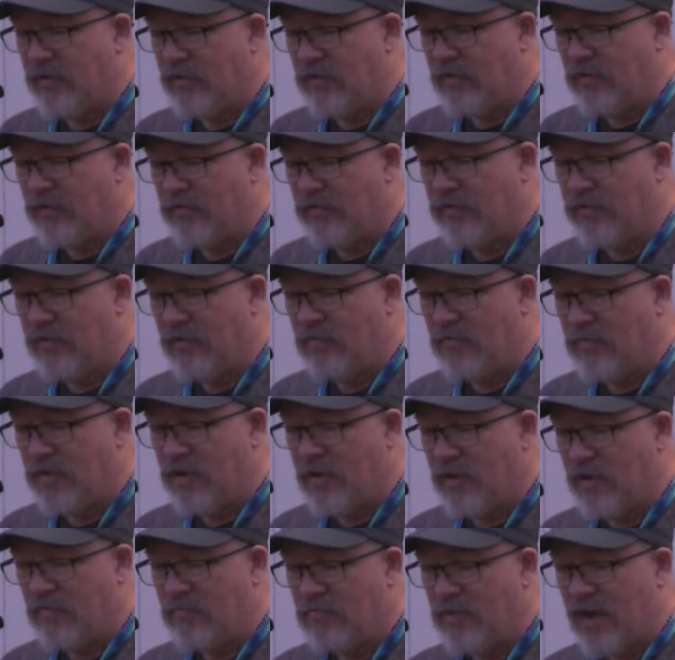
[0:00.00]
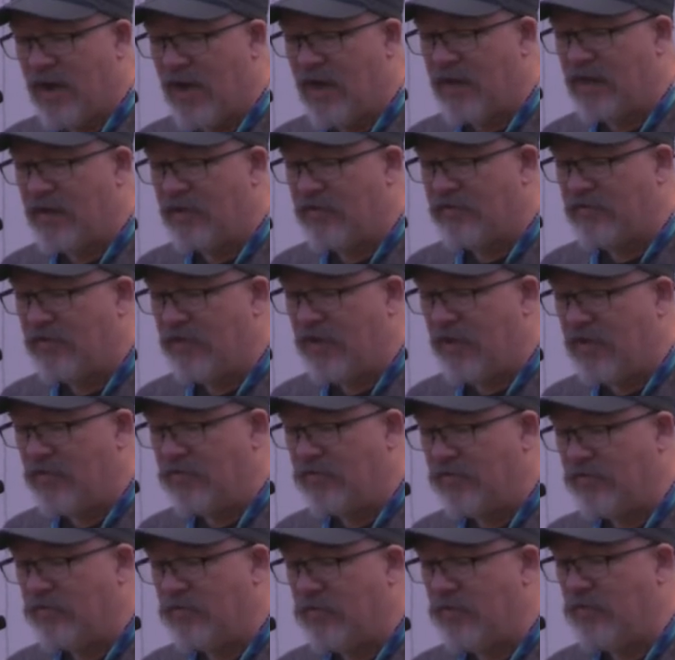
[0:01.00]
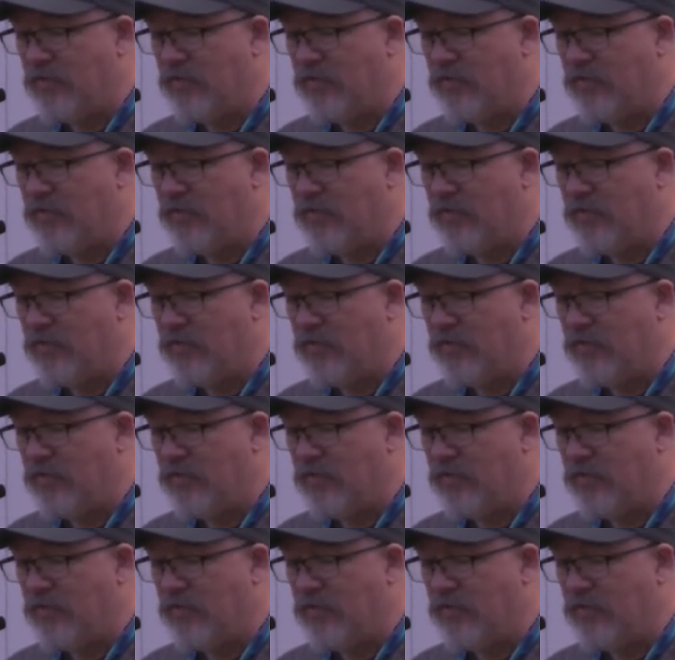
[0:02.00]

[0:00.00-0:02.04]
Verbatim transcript: some uh, policies to